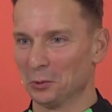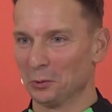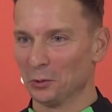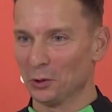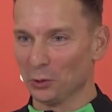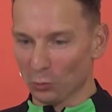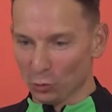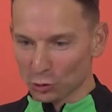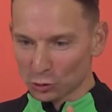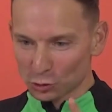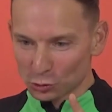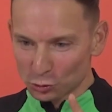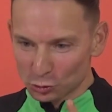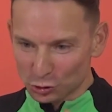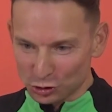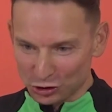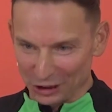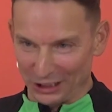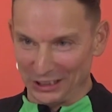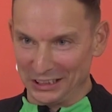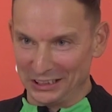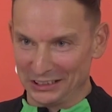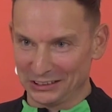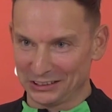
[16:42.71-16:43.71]
We want to
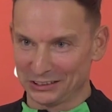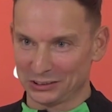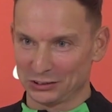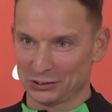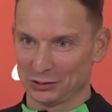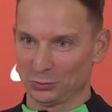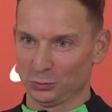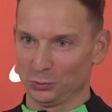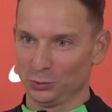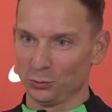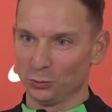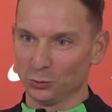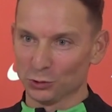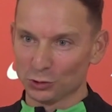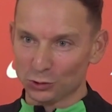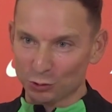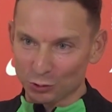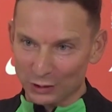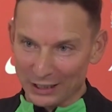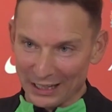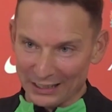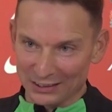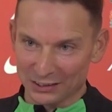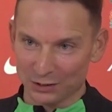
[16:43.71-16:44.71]
chase. We want
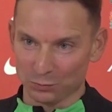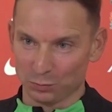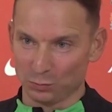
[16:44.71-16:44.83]
to get